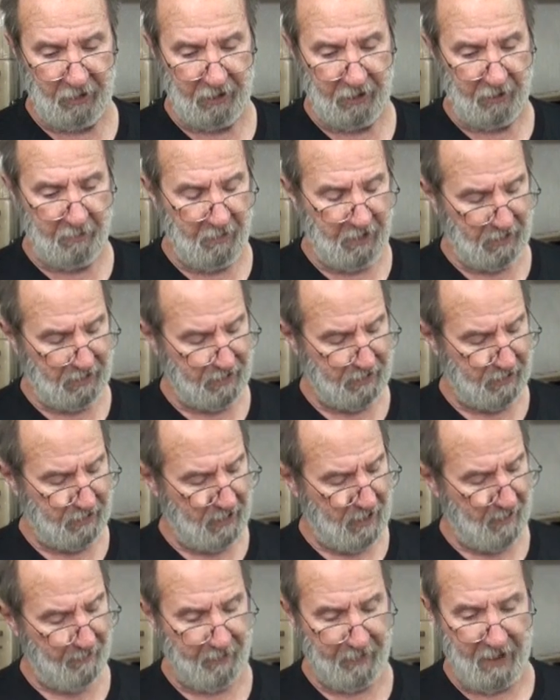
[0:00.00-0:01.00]
but you mix it
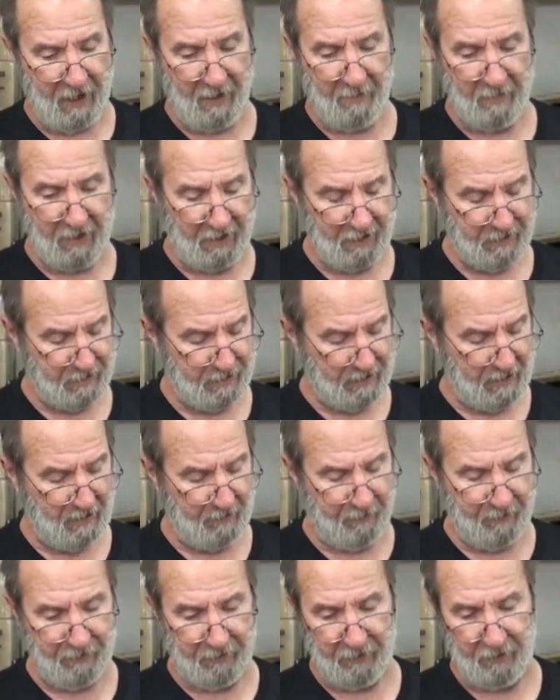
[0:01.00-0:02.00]
up, and I mix it
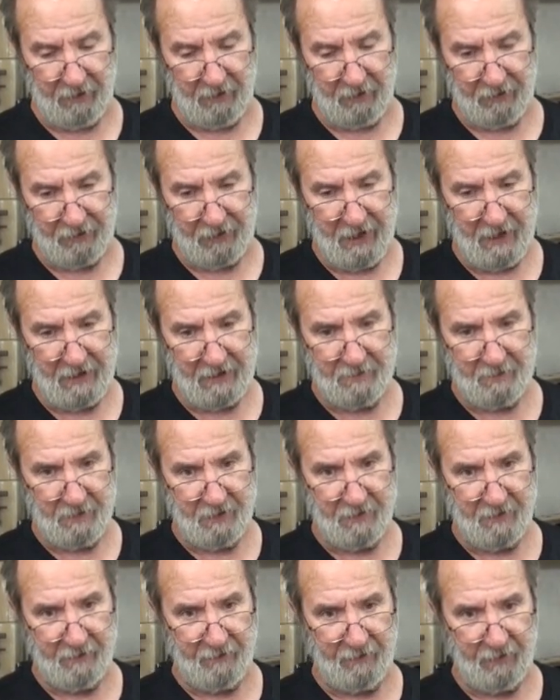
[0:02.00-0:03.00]
up with a little
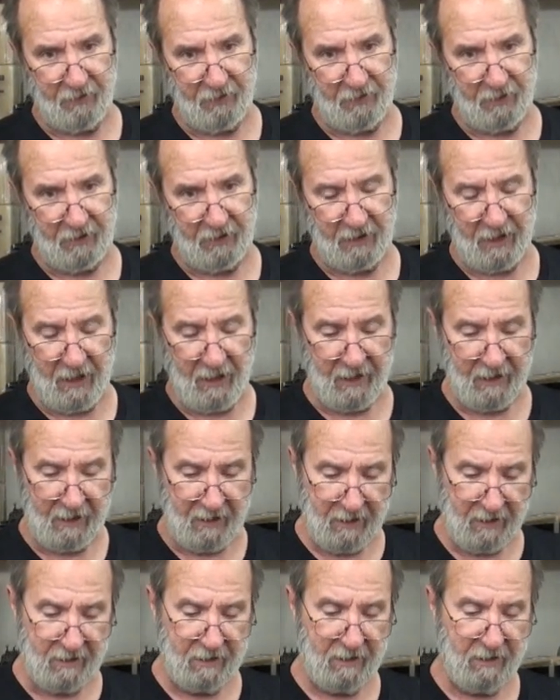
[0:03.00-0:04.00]
transmission fluid and kind of
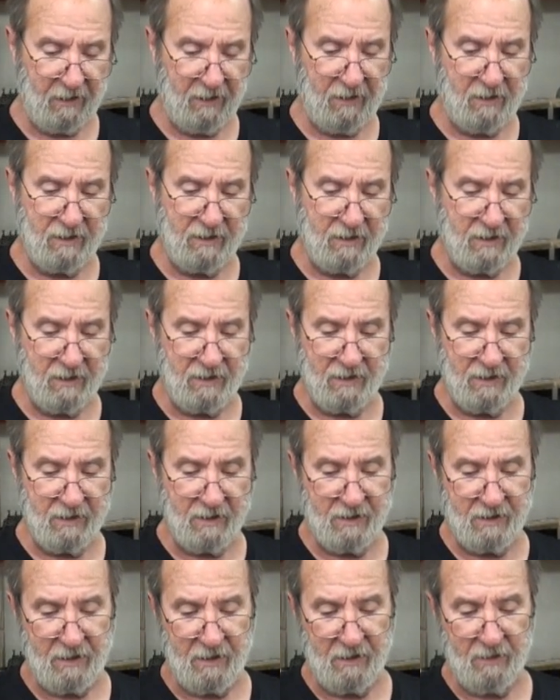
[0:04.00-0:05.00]
get it to the
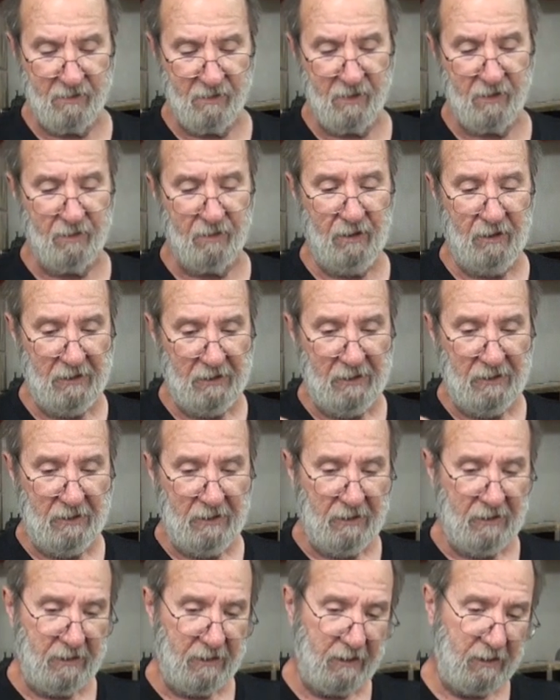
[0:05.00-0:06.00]
consistency to where
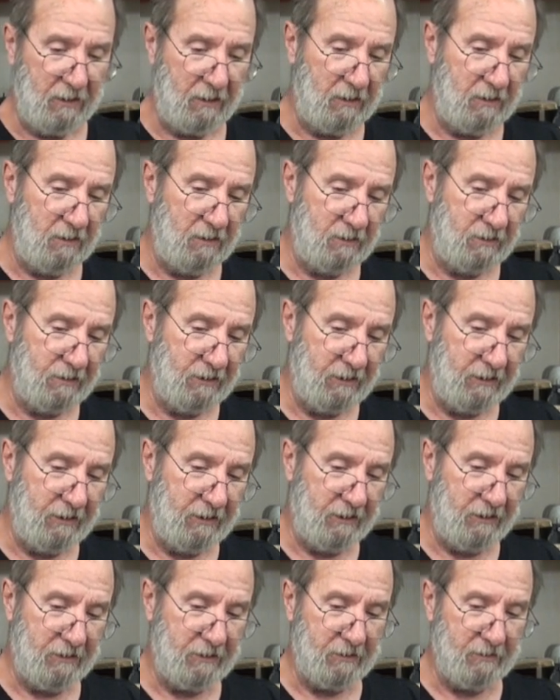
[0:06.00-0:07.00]
it'll
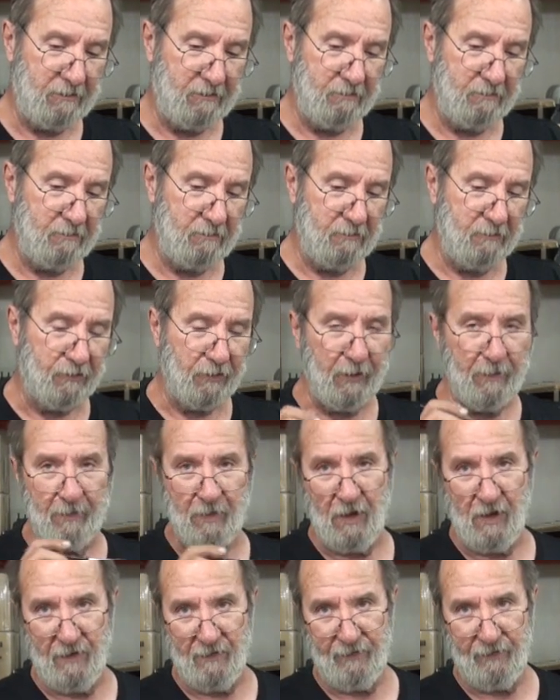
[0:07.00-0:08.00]
just
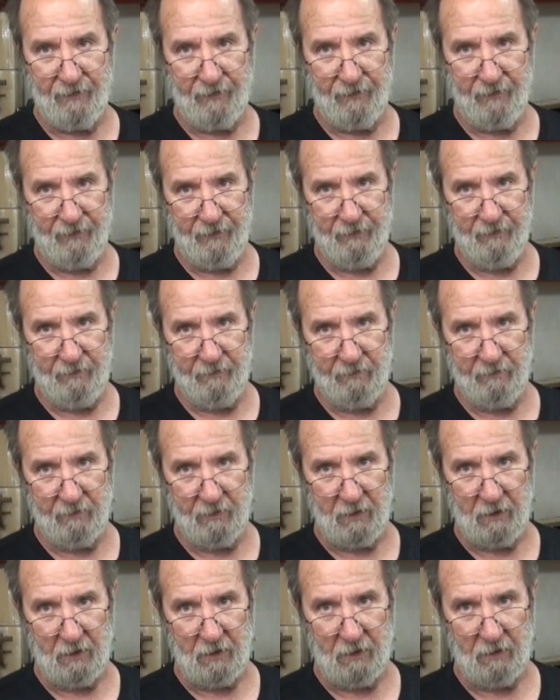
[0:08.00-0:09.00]
drip
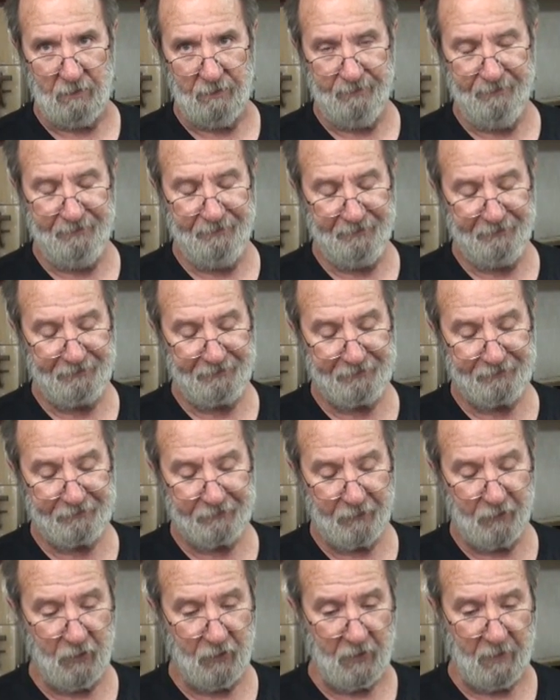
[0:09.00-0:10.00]
off, uh,
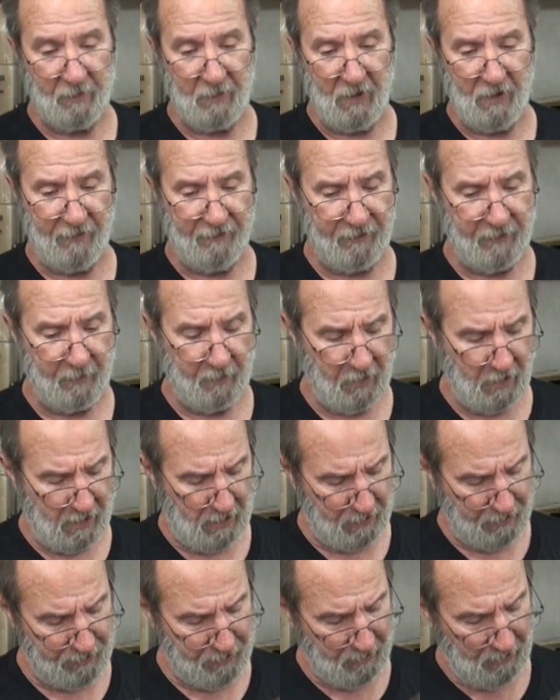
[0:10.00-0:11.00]
drip off the
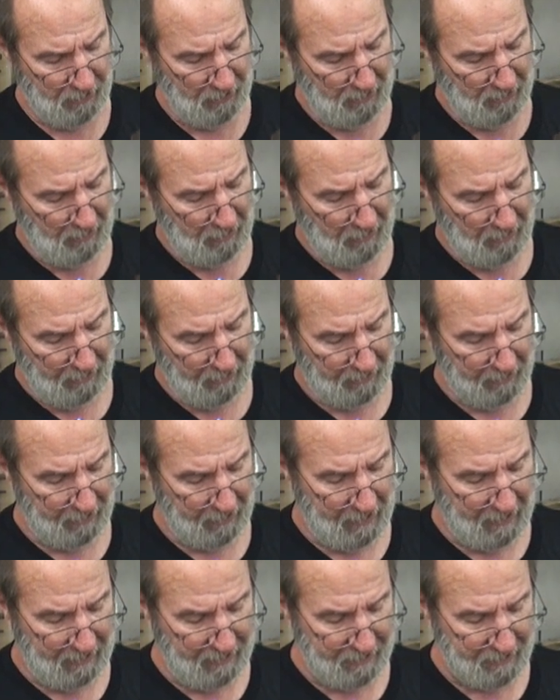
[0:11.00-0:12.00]
brush, and
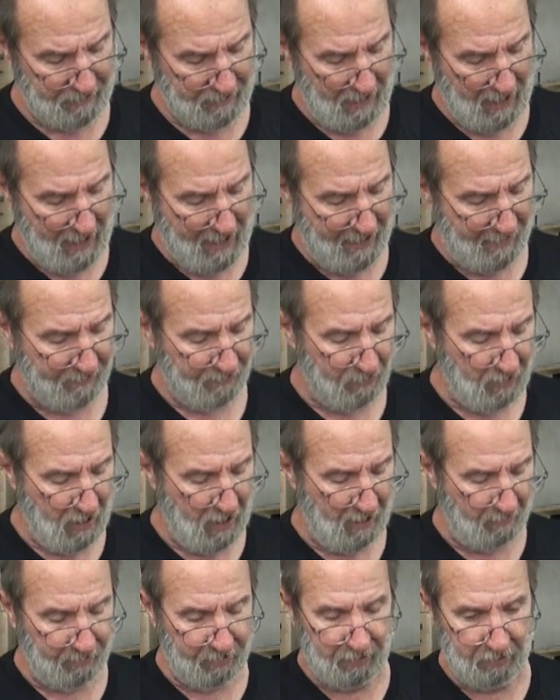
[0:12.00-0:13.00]
then I just lather
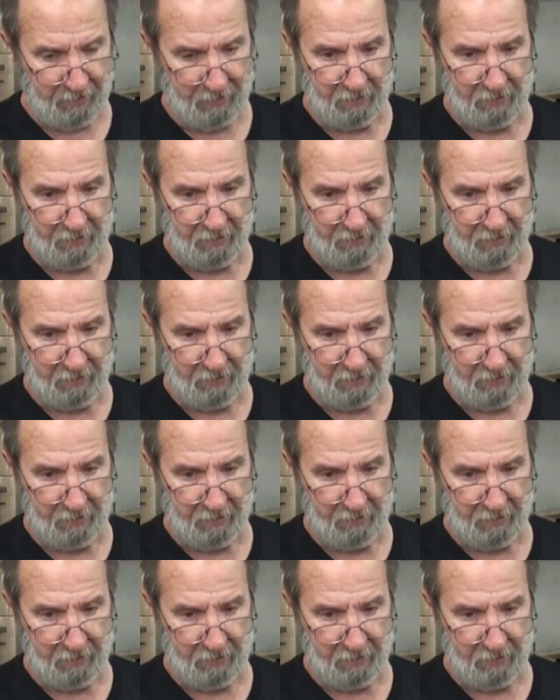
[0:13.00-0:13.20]
up